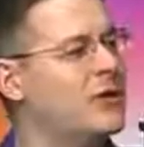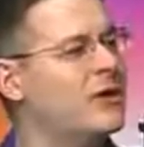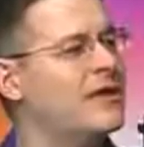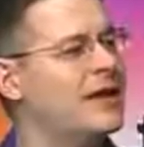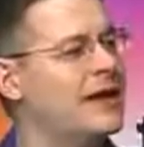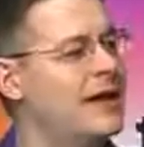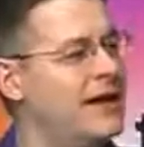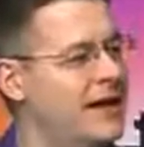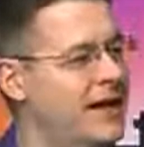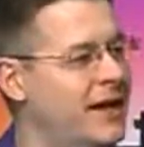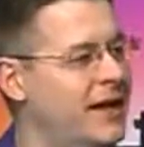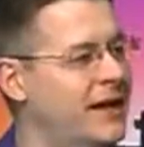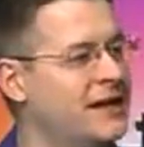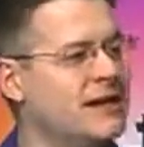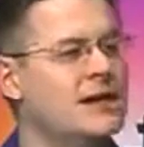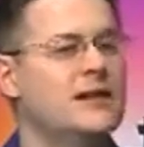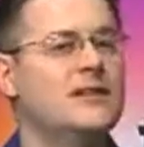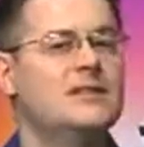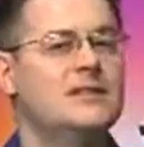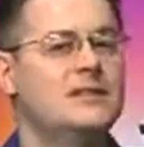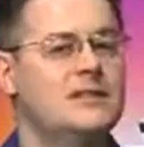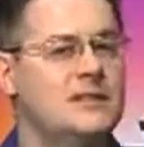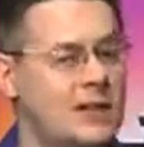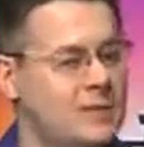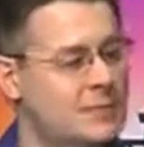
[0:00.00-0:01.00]
forth, and again,
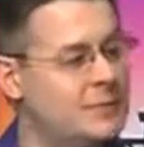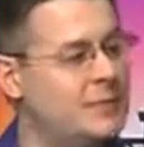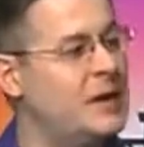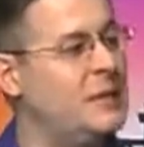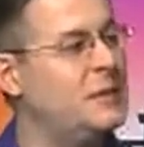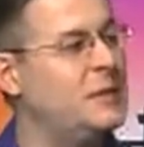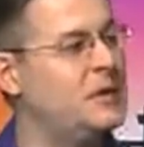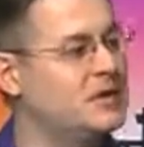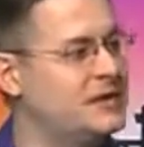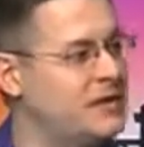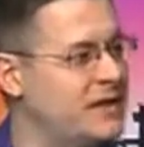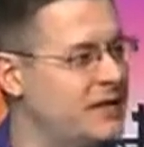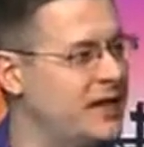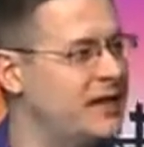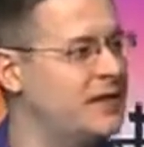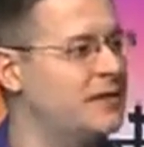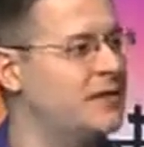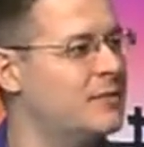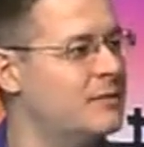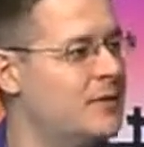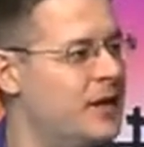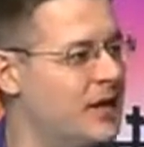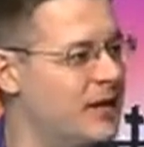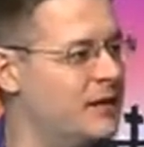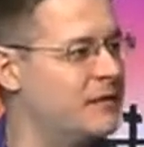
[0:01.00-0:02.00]
some people
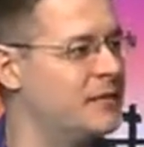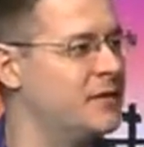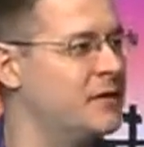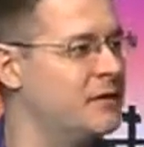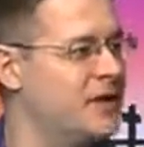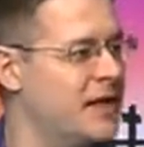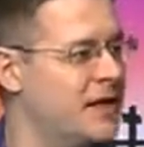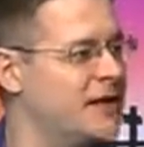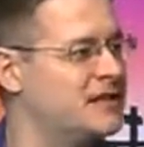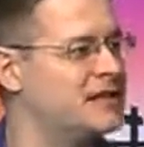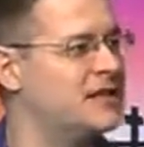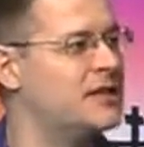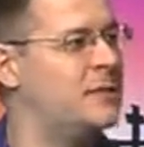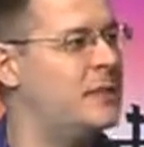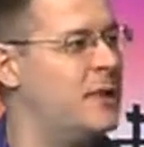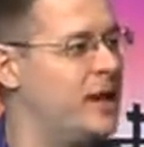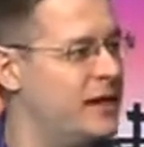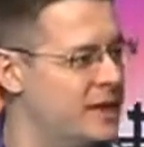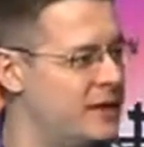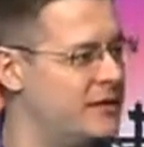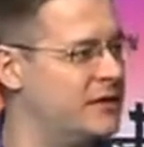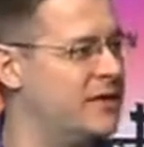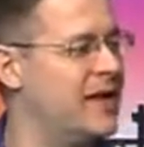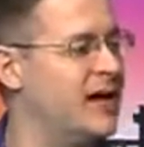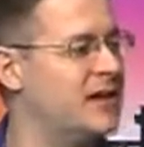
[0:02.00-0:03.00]
did make yeah. it for days,
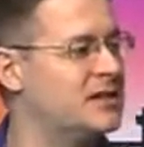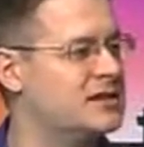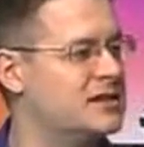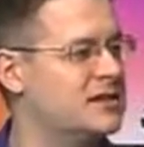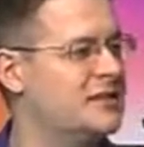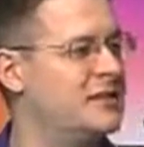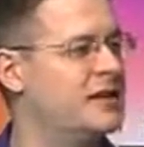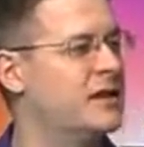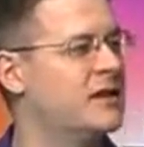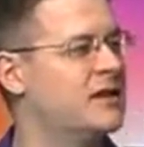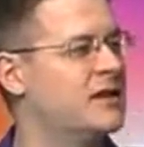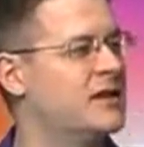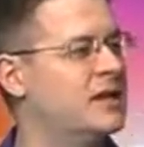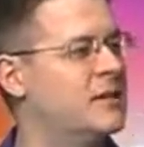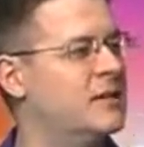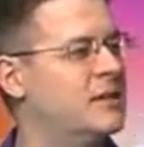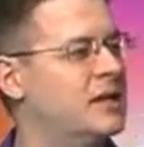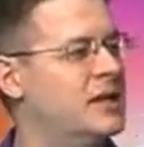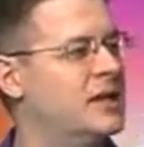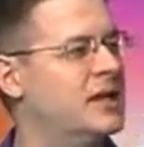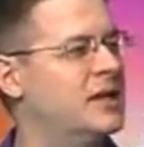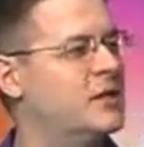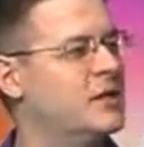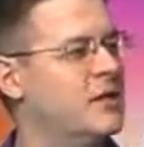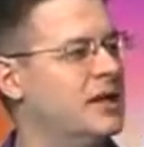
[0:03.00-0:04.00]
depending on how severe the
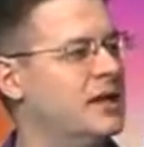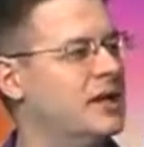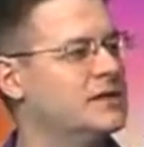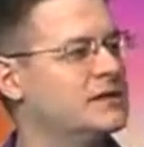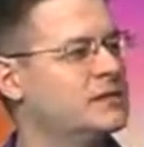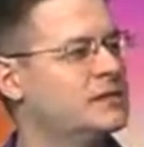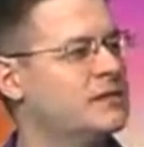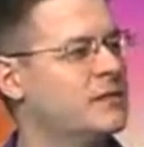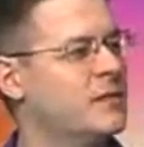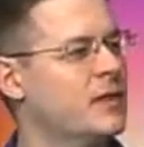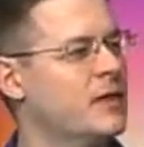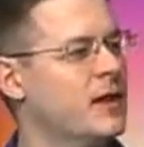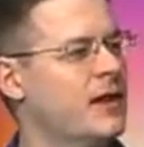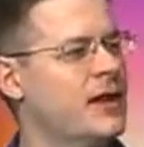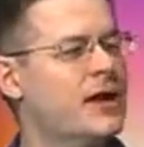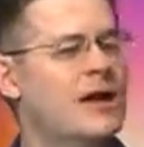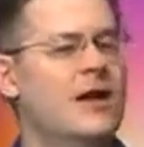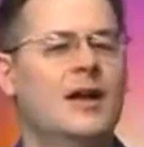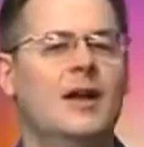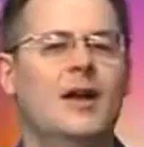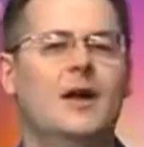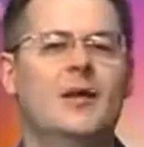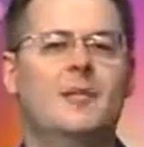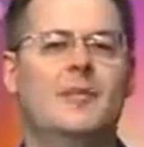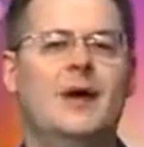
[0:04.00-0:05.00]
beating was.
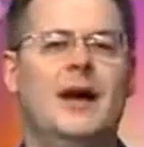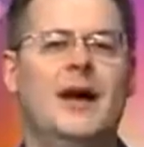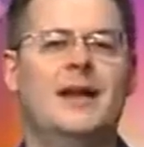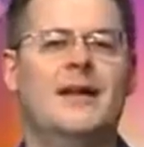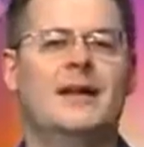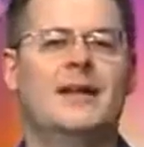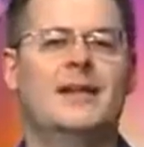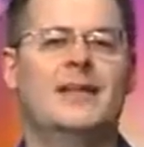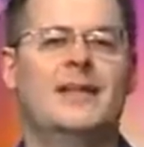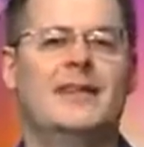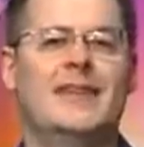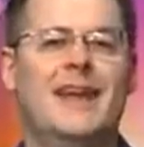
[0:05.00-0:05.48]
But